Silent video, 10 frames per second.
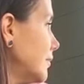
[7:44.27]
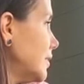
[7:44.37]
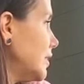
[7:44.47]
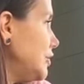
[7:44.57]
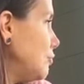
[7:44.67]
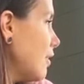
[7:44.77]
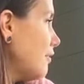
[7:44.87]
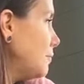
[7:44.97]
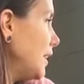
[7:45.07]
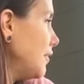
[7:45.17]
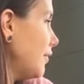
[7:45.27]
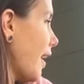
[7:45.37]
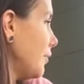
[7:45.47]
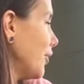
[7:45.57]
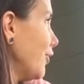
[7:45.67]
Did you love being a
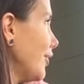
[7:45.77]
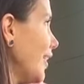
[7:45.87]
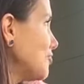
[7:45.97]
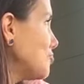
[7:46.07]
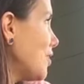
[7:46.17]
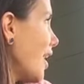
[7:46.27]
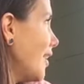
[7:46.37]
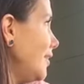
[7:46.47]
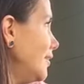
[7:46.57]
flower girl yesterday?